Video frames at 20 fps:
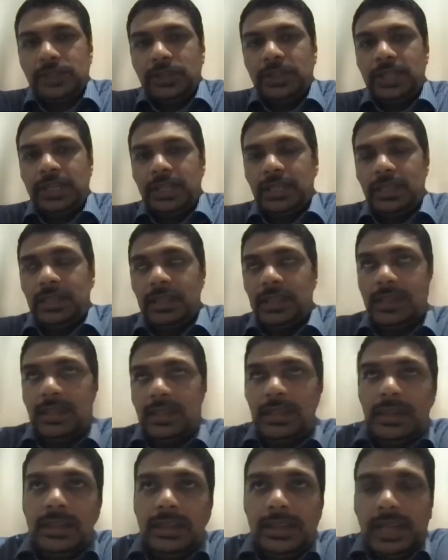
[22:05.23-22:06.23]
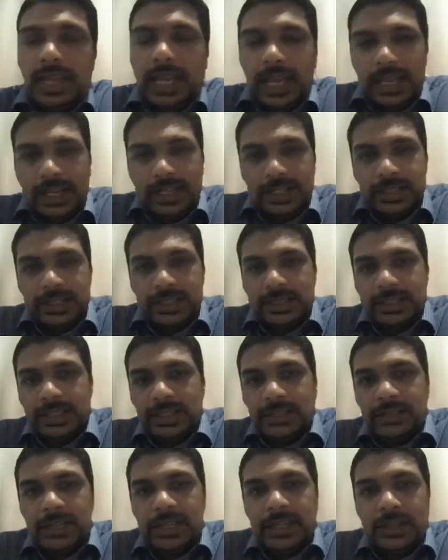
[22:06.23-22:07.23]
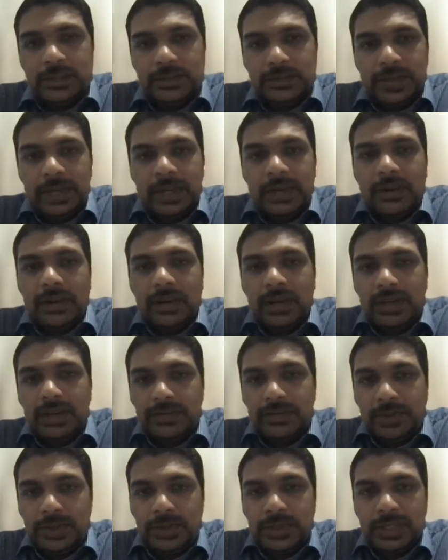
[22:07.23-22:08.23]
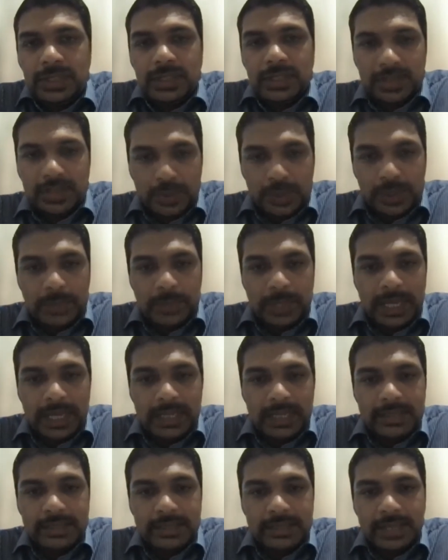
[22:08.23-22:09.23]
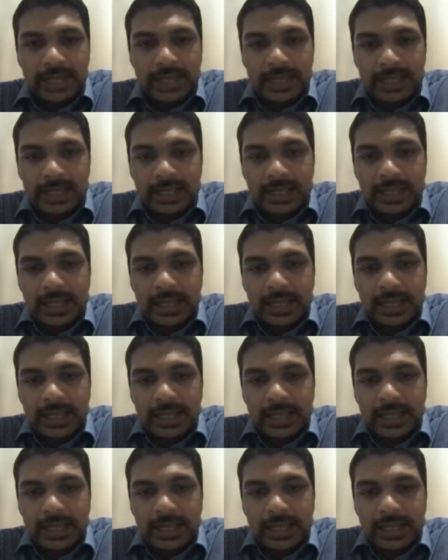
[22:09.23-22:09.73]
the cash is really to fund all our future growth plans, right?